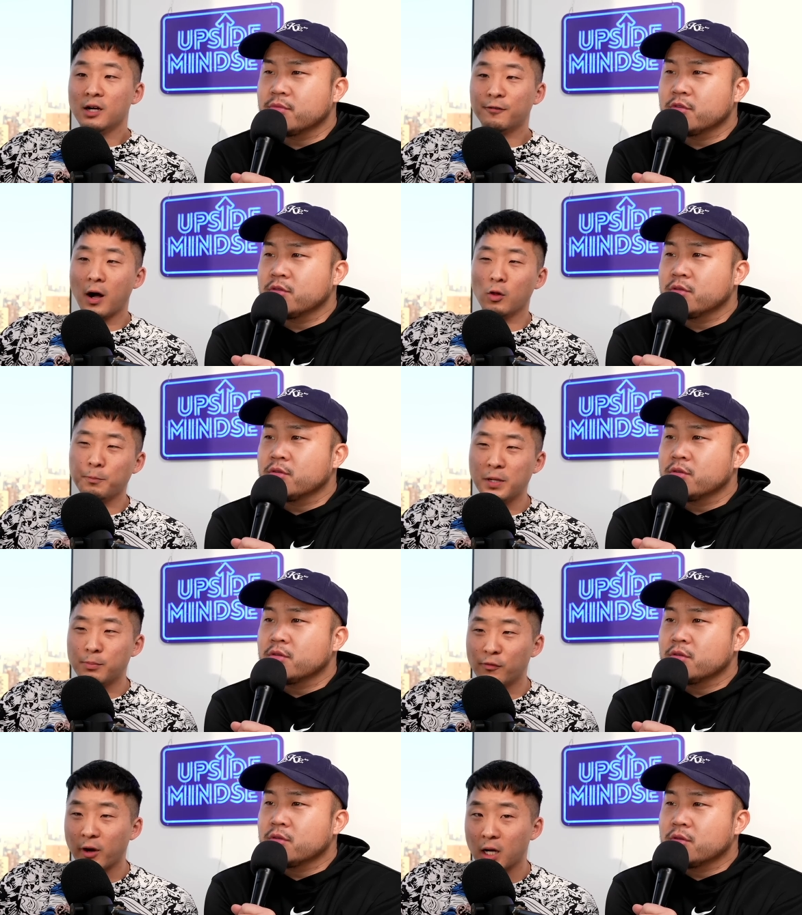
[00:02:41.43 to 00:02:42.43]
Speaker 1: following
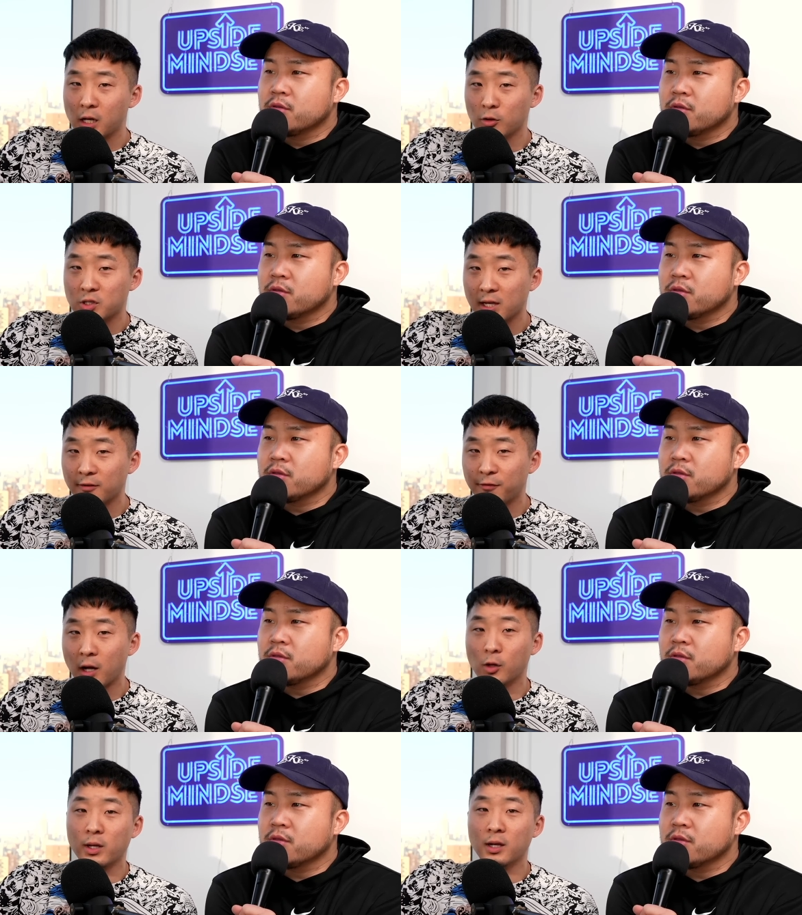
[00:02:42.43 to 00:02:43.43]
people very closely and
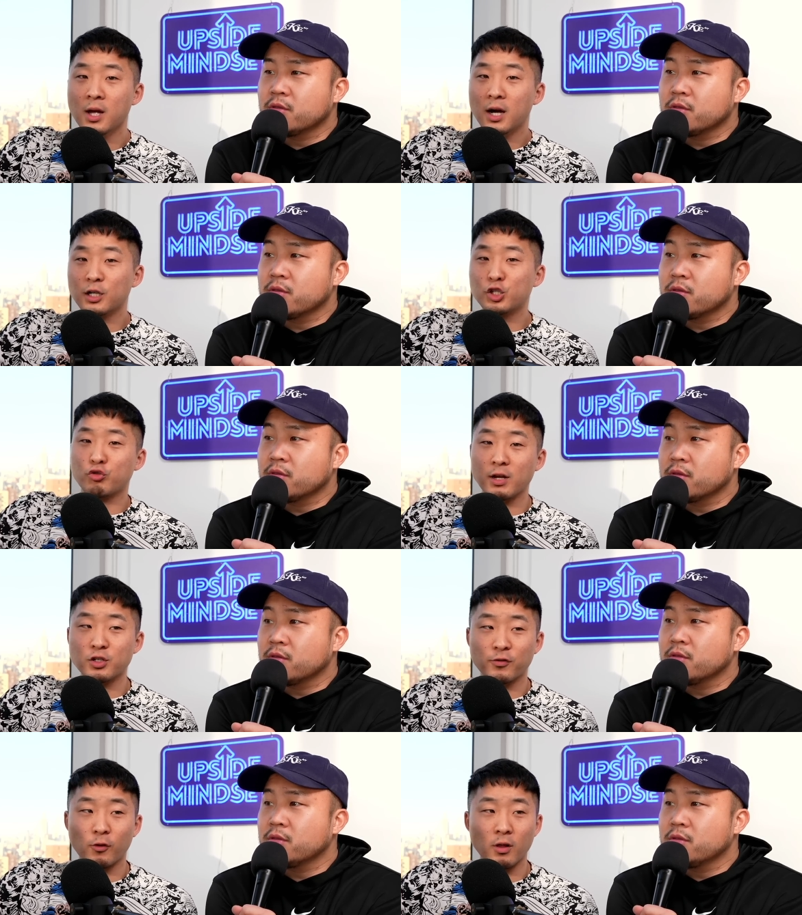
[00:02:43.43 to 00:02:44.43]
following a
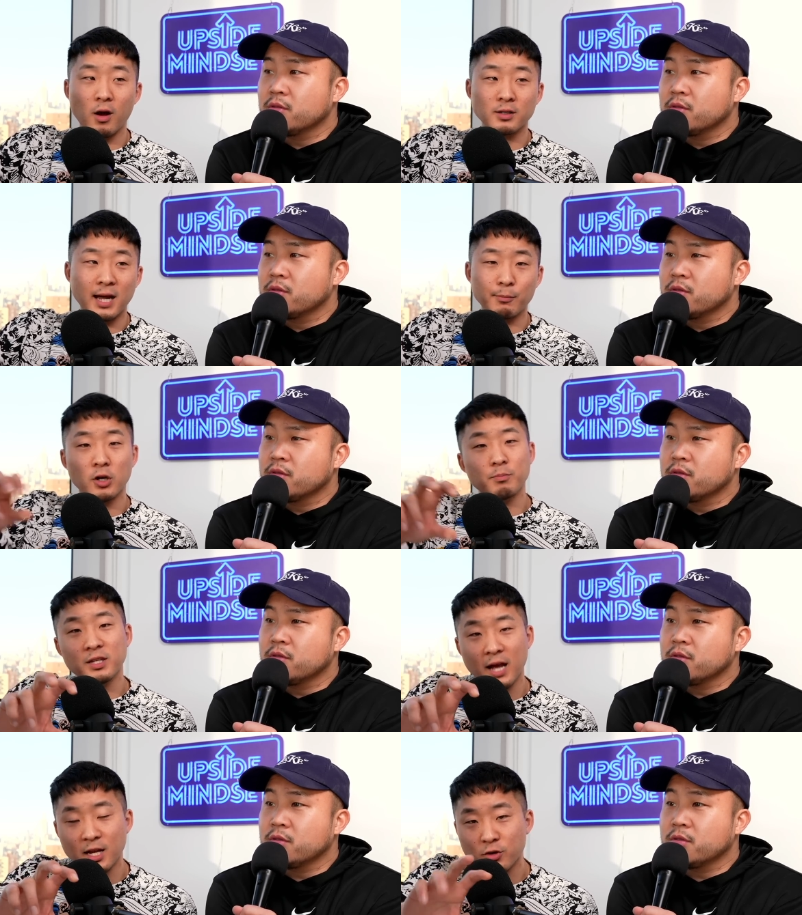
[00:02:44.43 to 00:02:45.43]
stranger for a long time could be
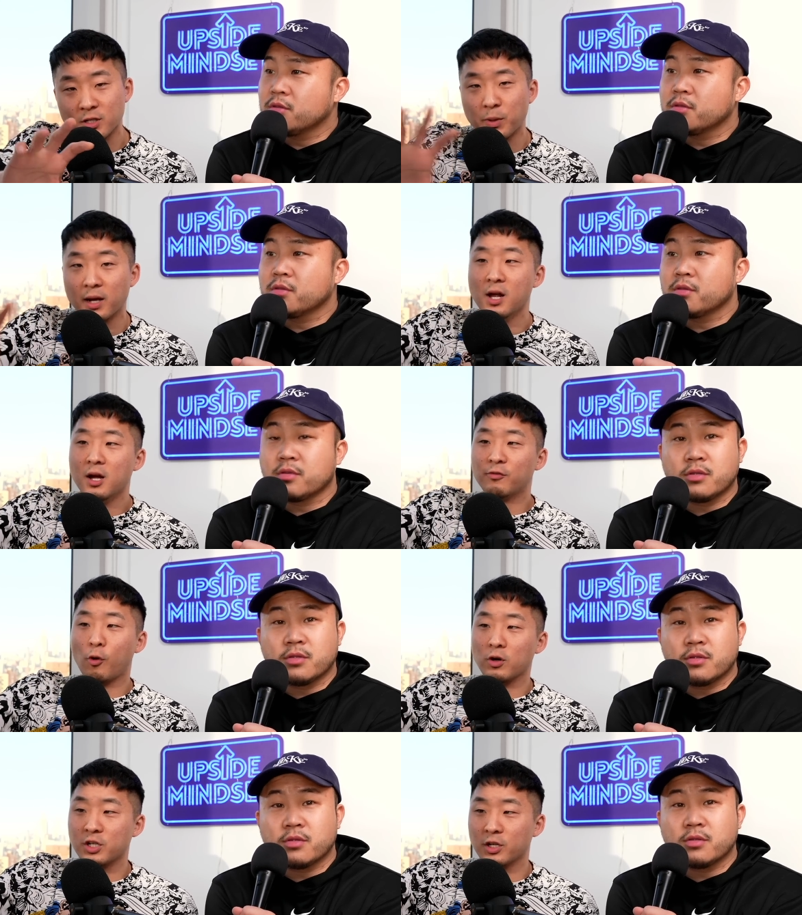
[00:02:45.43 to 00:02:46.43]
dangerous, but of
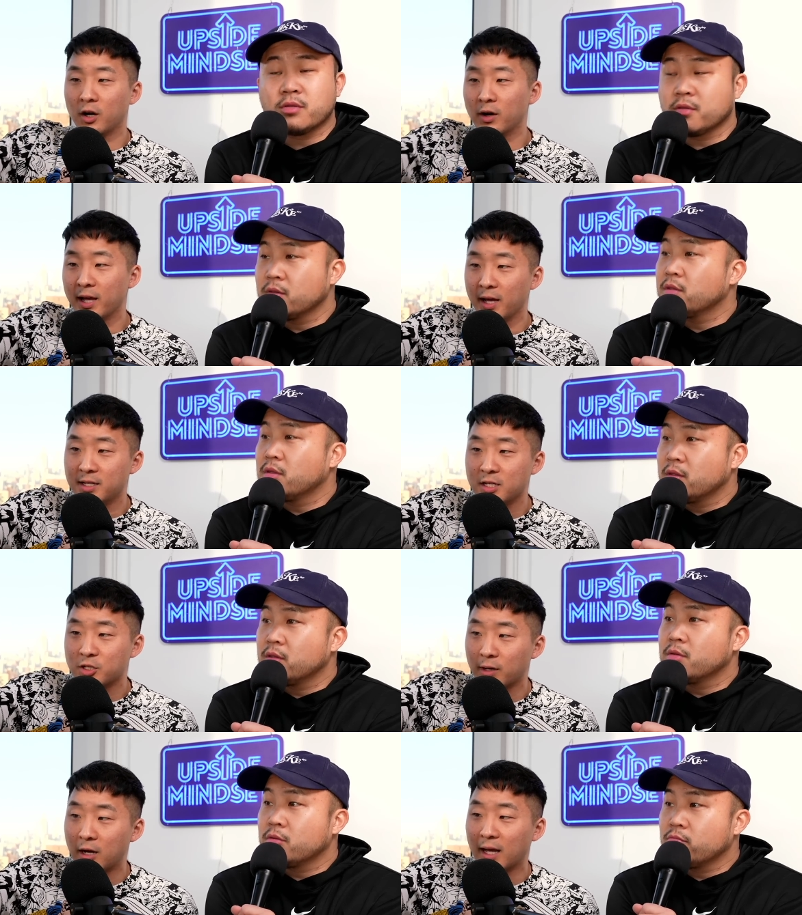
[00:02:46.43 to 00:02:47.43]
course, you know, it, it didn't
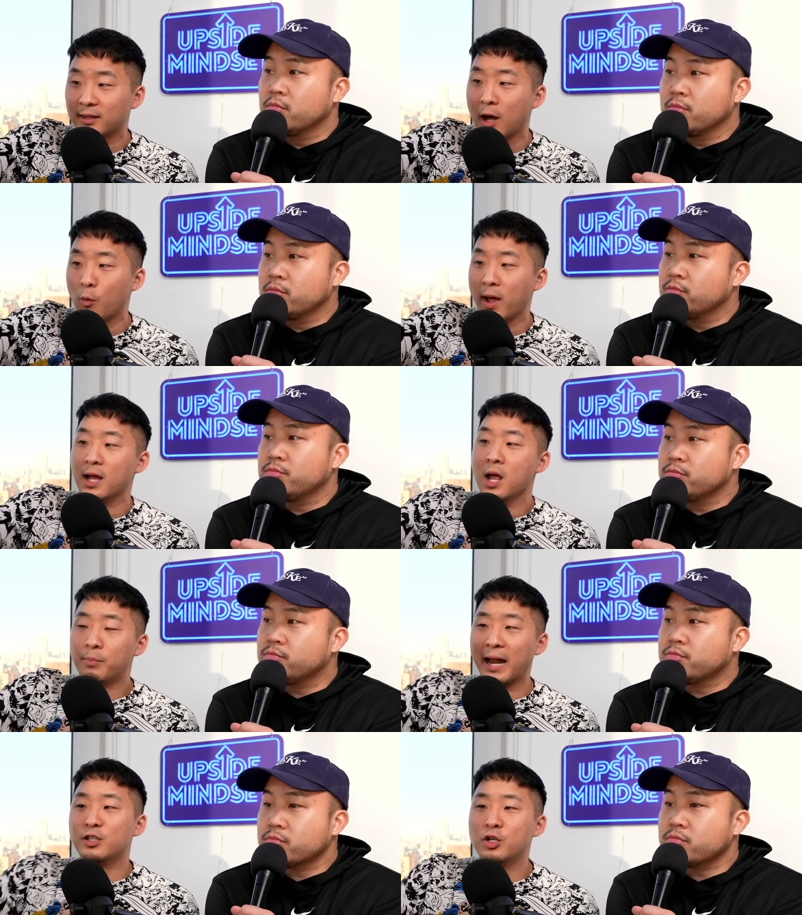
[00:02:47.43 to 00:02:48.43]
turn out like that way.
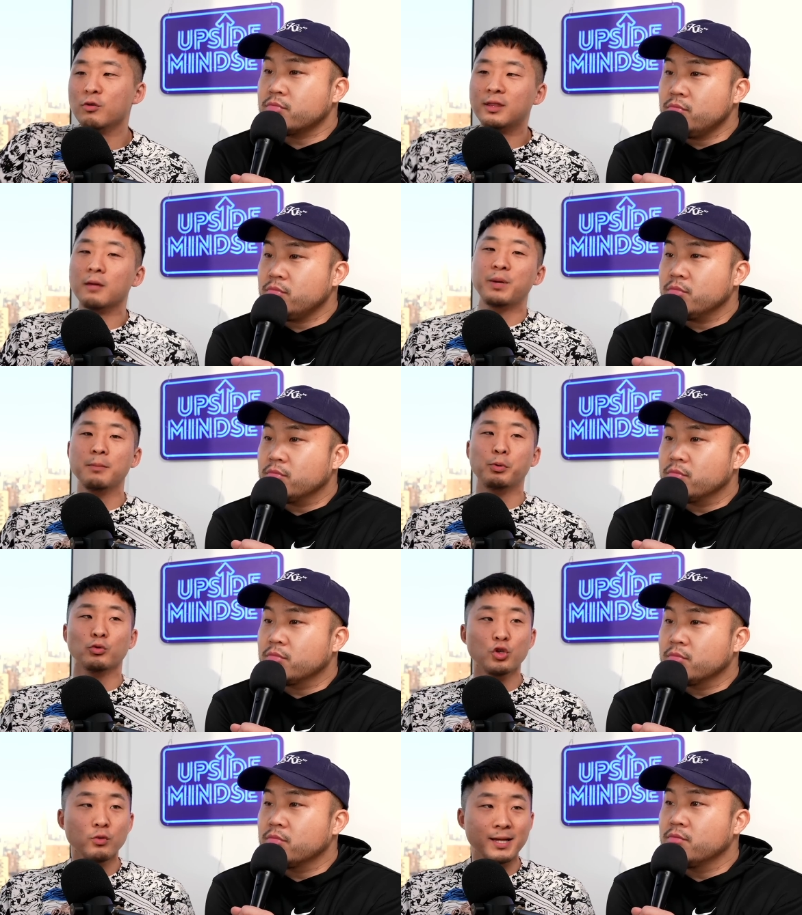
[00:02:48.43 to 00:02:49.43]
But I do think people
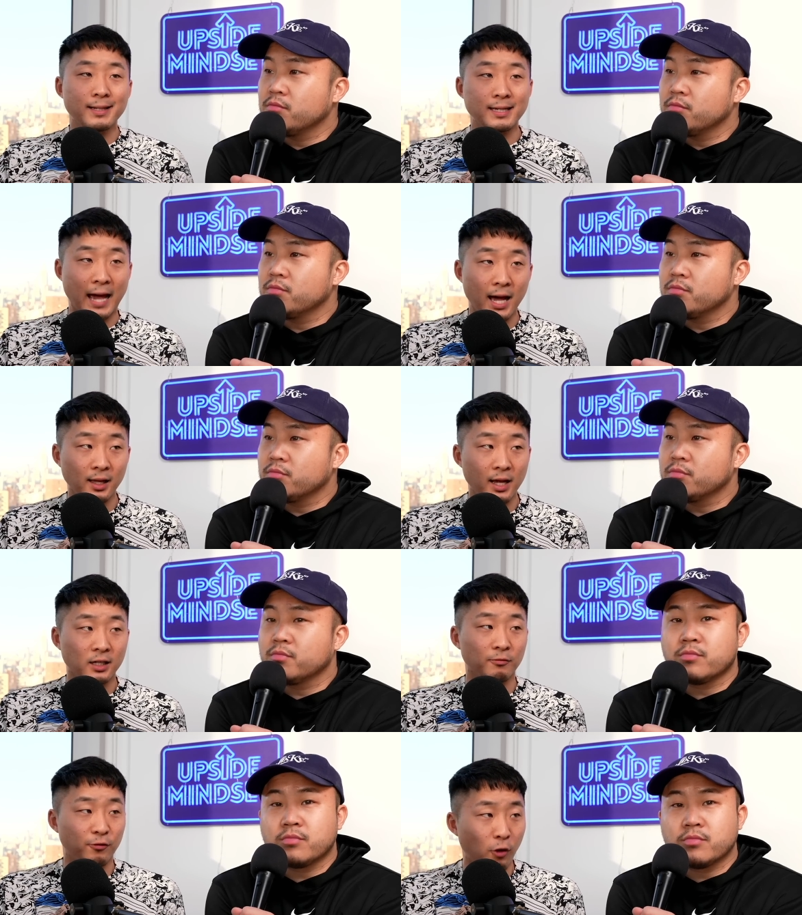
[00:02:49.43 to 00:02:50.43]
do need to yell and
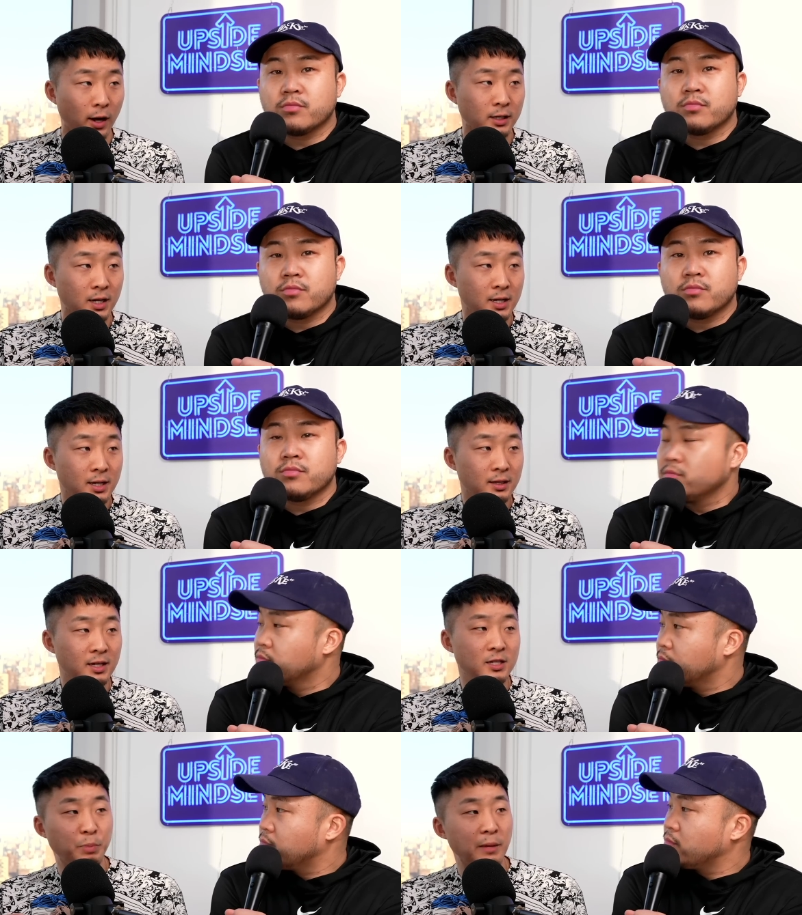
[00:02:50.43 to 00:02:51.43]
confront
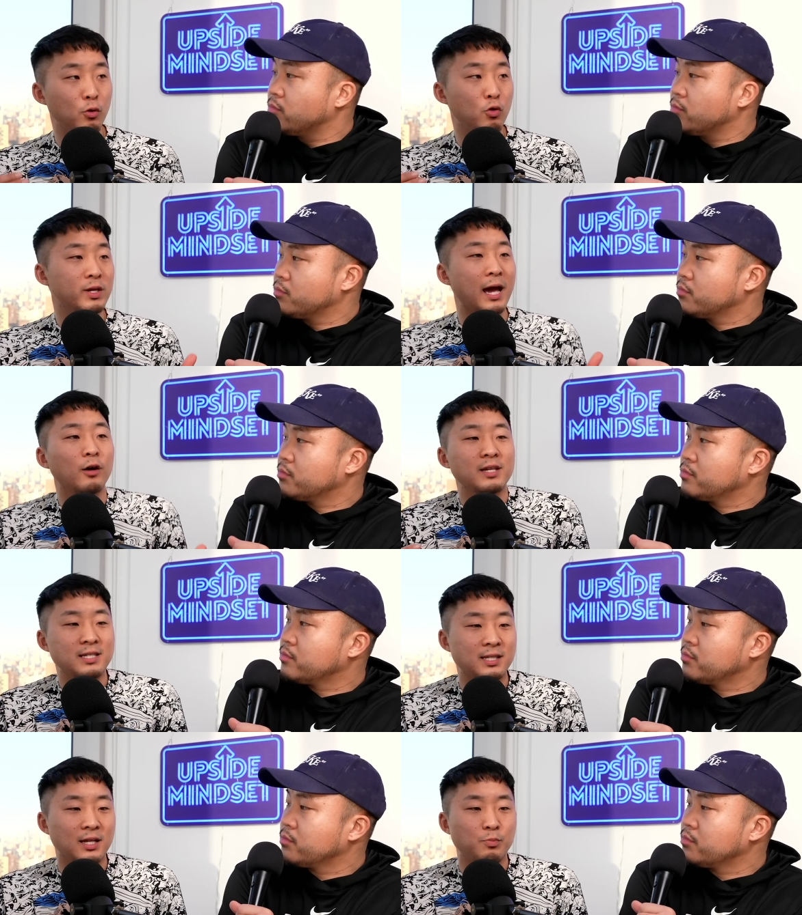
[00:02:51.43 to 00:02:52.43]
these people who yell
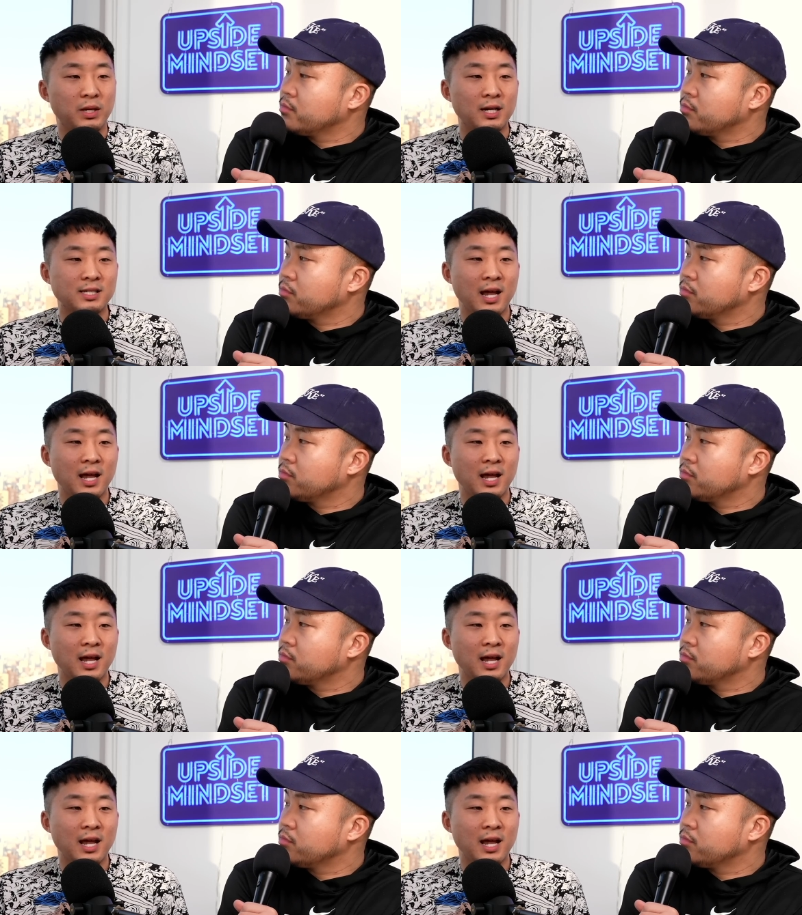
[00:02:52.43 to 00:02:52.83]
these things because